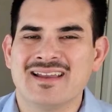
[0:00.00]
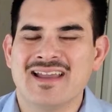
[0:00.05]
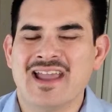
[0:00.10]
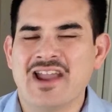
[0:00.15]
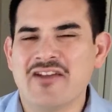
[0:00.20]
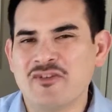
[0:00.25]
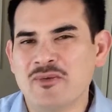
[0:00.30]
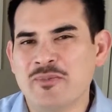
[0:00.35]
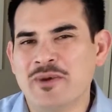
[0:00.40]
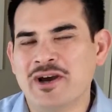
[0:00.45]

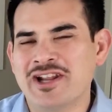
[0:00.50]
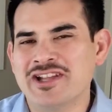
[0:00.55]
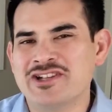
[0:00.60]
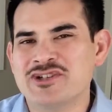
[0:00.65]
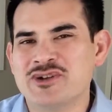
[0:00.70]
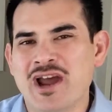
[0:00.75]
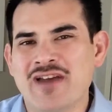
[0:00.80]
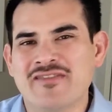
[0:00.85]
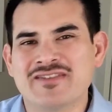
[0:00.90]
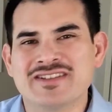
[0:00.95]
Hey everybody,
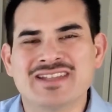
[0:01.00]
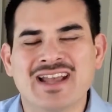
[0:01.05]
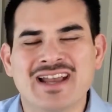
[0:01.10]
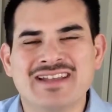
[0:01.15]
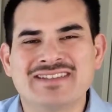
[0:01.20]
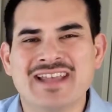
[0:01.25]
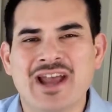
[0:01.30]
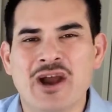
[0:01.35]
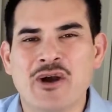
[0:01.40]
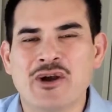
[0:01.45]
Travis
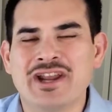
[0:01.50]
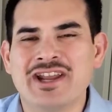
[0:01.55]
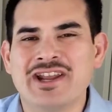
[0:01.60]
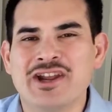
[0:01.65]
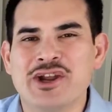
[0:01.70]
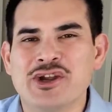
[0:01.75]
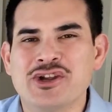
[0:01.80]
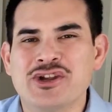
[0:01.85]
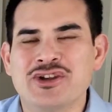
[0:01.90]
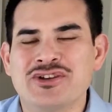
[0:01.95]
Hightower
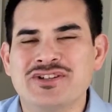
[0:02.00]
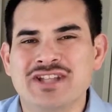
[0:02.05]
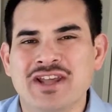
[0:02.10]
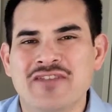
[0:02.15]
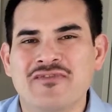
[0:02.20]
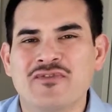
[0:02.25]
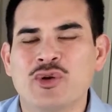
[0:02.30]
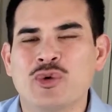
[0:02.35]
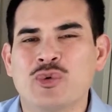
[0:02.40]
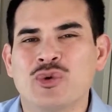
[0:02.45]
here, your
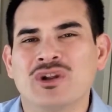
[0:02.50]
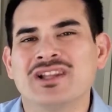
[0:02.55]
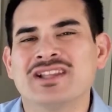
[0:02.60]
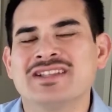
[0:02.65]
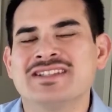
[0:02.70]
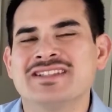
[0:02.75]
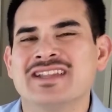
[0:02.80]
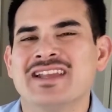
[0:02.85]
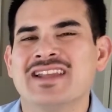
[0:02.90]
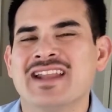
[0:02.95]
Denver real
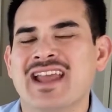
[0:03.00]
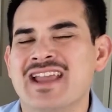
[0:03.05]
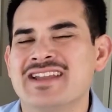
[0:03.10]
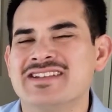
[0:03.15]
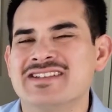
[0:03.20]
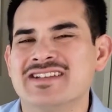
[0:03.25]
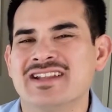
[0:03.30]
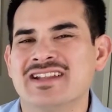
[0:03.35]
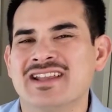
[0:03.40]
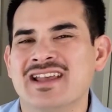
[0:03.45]
estate
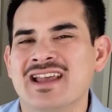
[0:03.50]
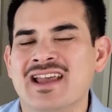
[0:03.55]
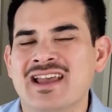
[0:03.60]
agent.